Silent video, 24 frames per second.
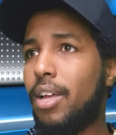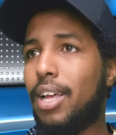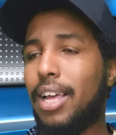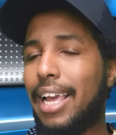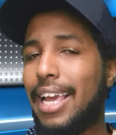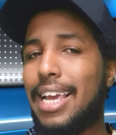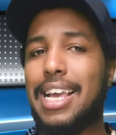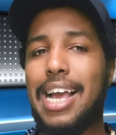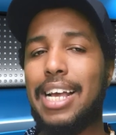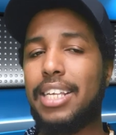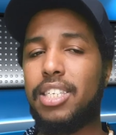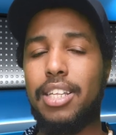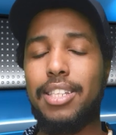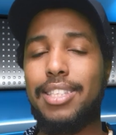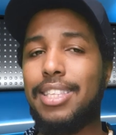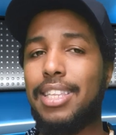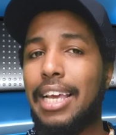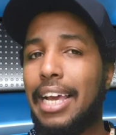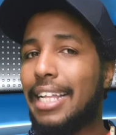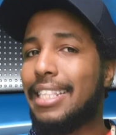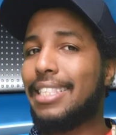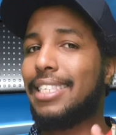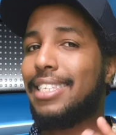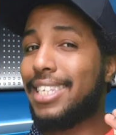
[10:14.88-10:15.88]
He hasn't
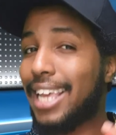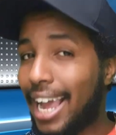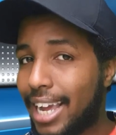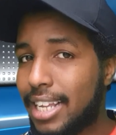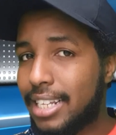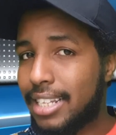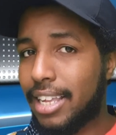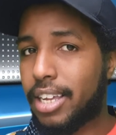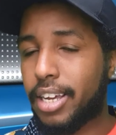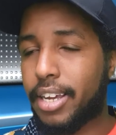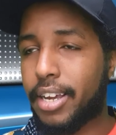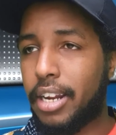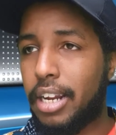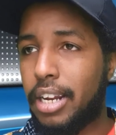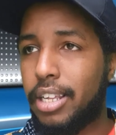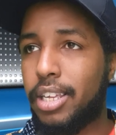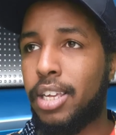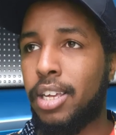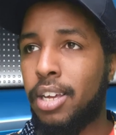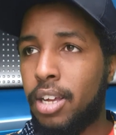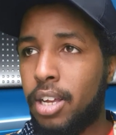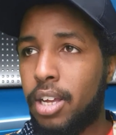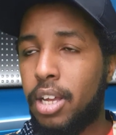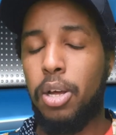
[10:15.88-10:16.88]

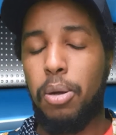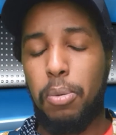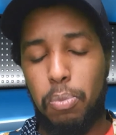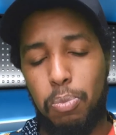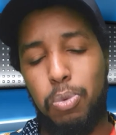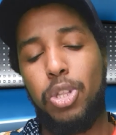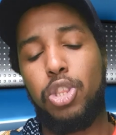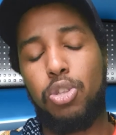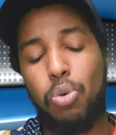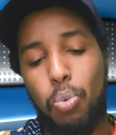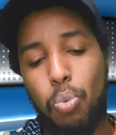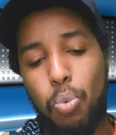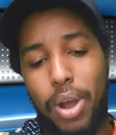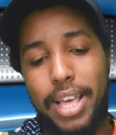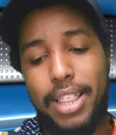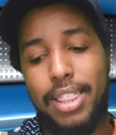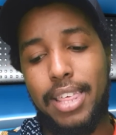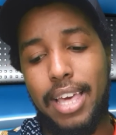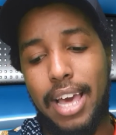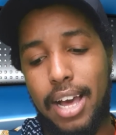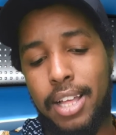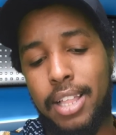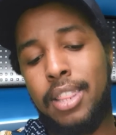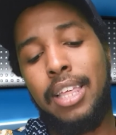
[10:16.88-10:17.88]
technically, with the way
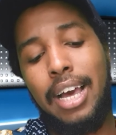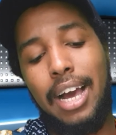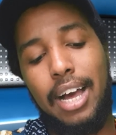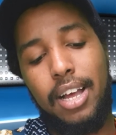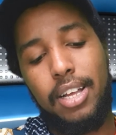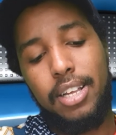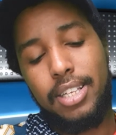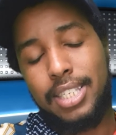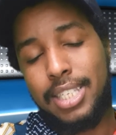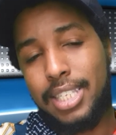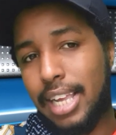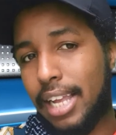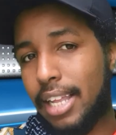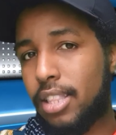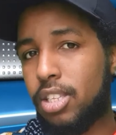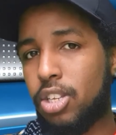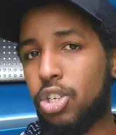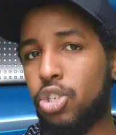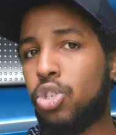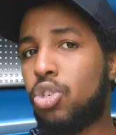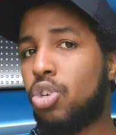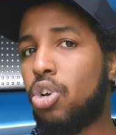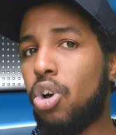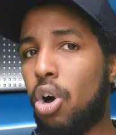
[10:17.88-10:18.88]
that
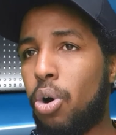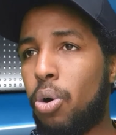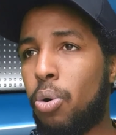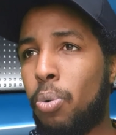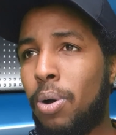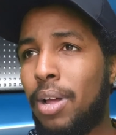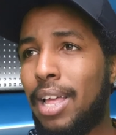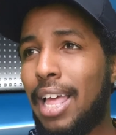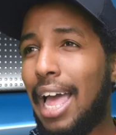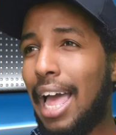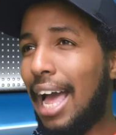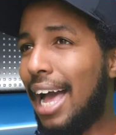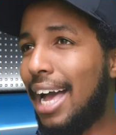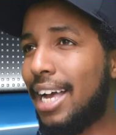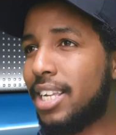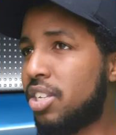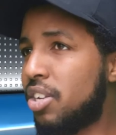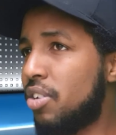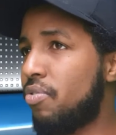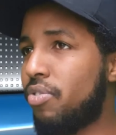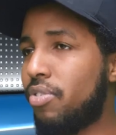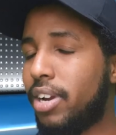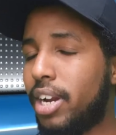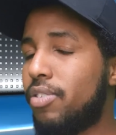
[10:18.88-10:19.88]
centers go,
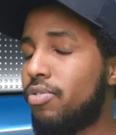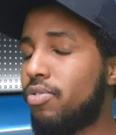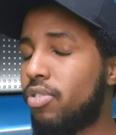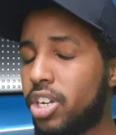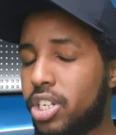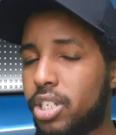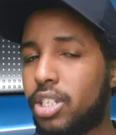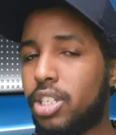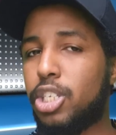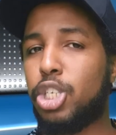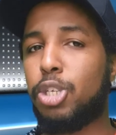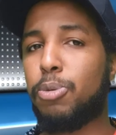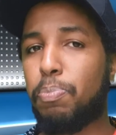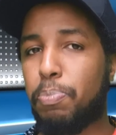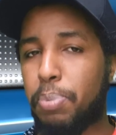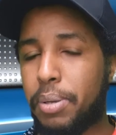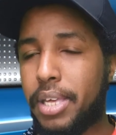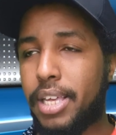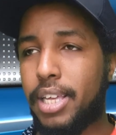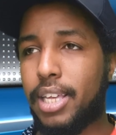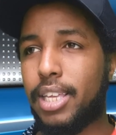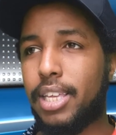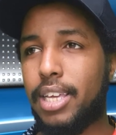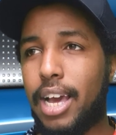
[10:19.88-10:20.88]
hasn't really reached his
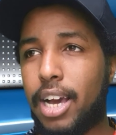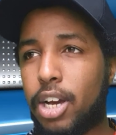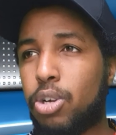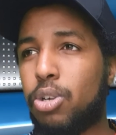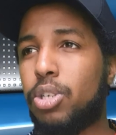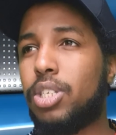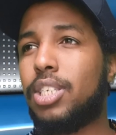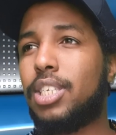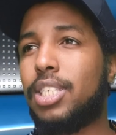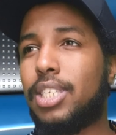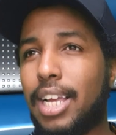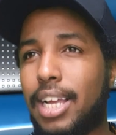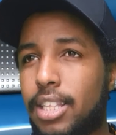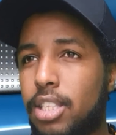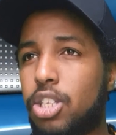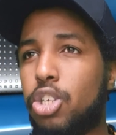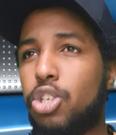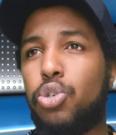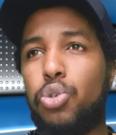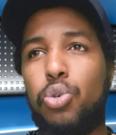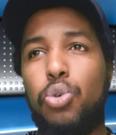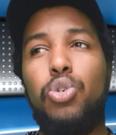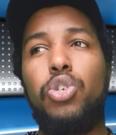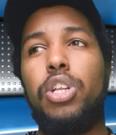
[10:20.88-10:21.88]
peak yet, because
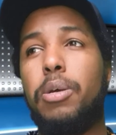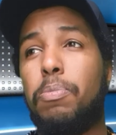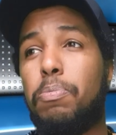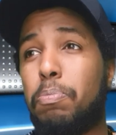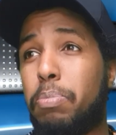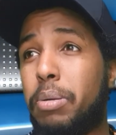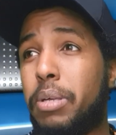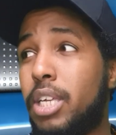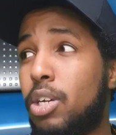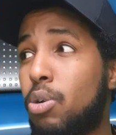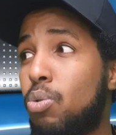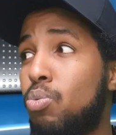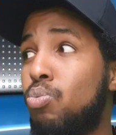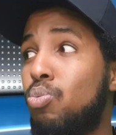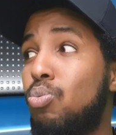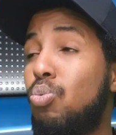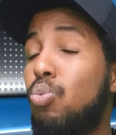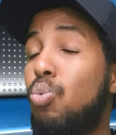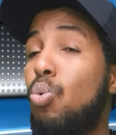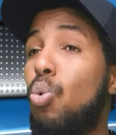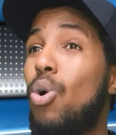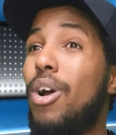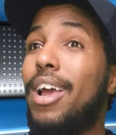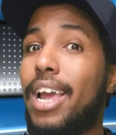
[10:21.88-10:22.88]
centers usually peak
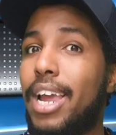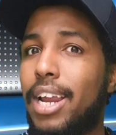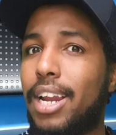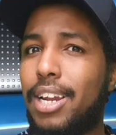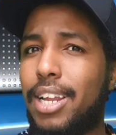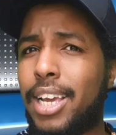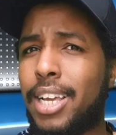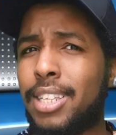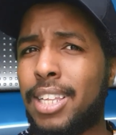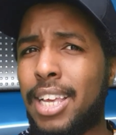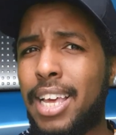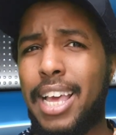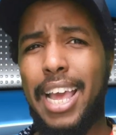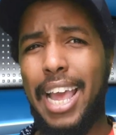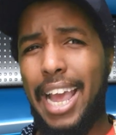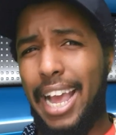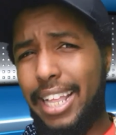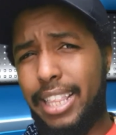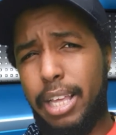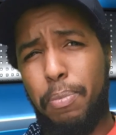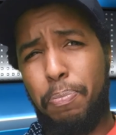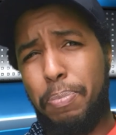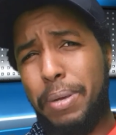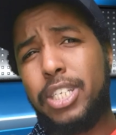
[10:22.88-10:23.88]
way late,
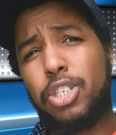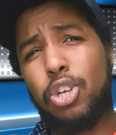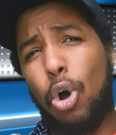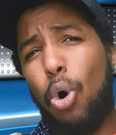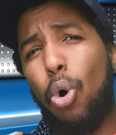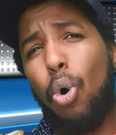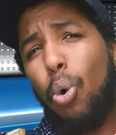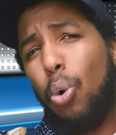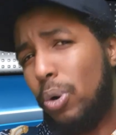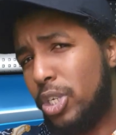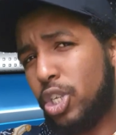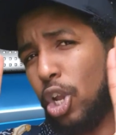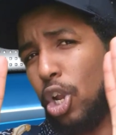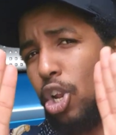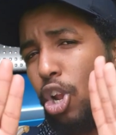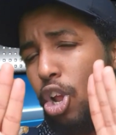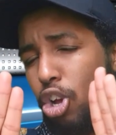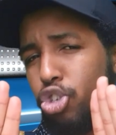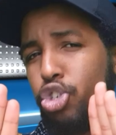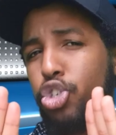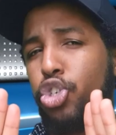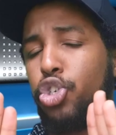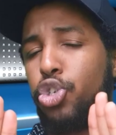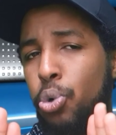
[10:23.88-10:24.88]
and their peaks are always a
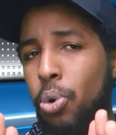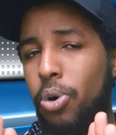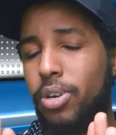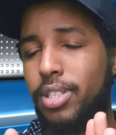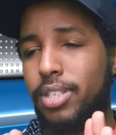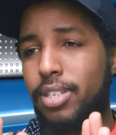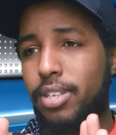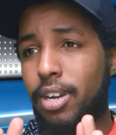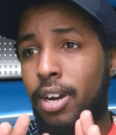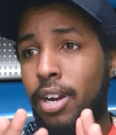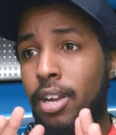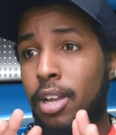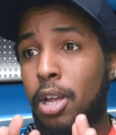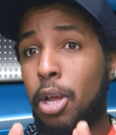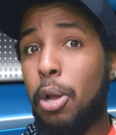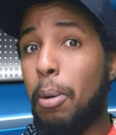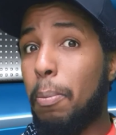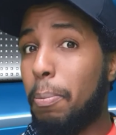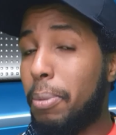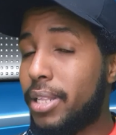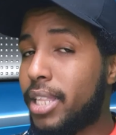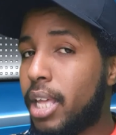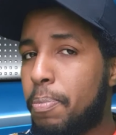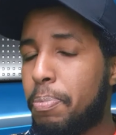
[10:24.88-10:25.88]
lot shorter,
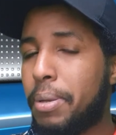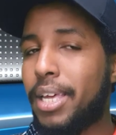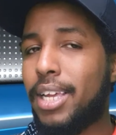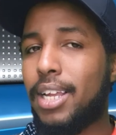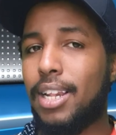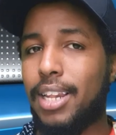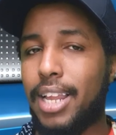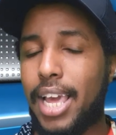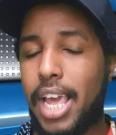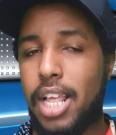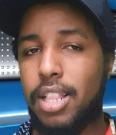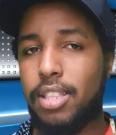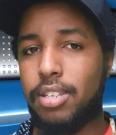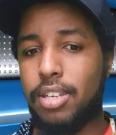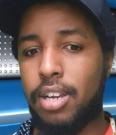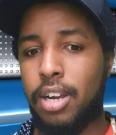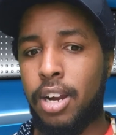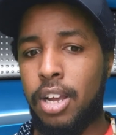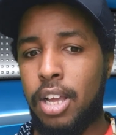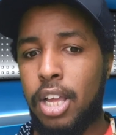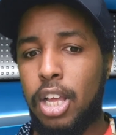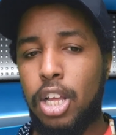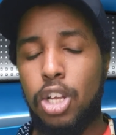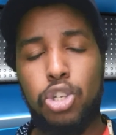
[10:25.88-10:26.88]
but they peak later.
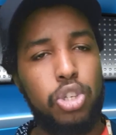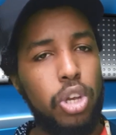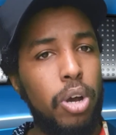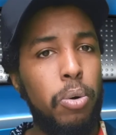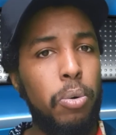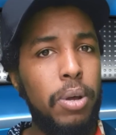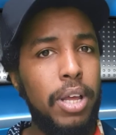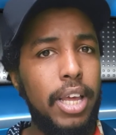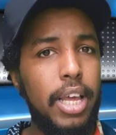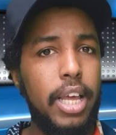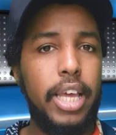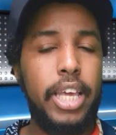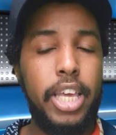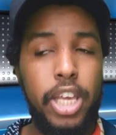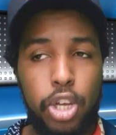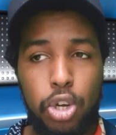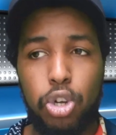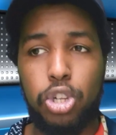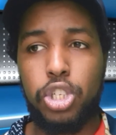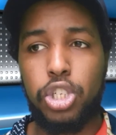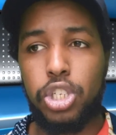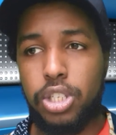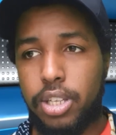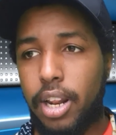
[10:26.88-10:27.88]
So he
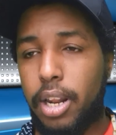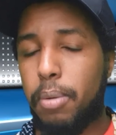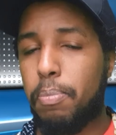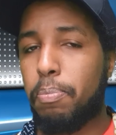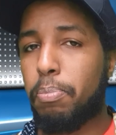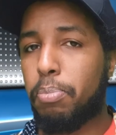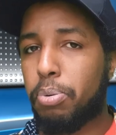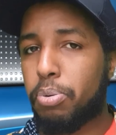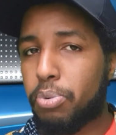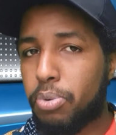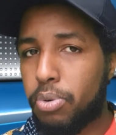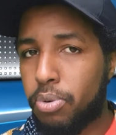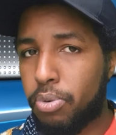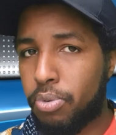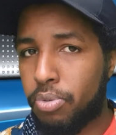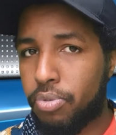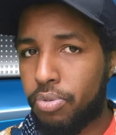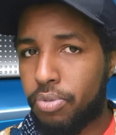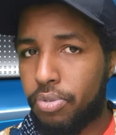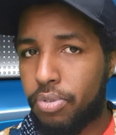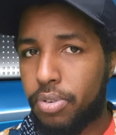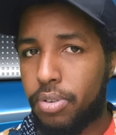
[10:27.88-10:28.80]
could still improve.